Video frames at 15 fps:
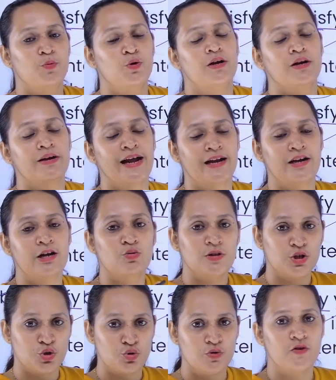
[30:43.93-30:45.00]
get into the
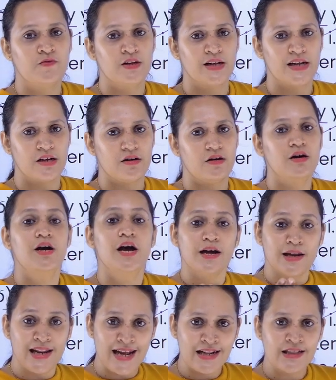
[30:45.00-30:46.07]
shoes of the reader,
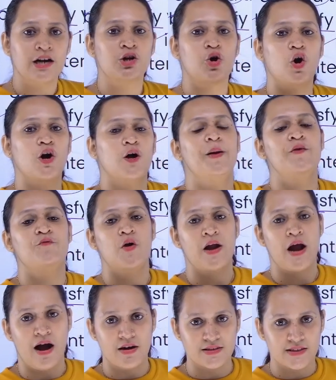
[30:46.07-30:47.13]
read the document for
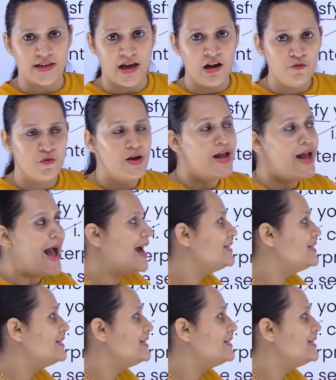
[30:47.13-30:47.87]
ourselves and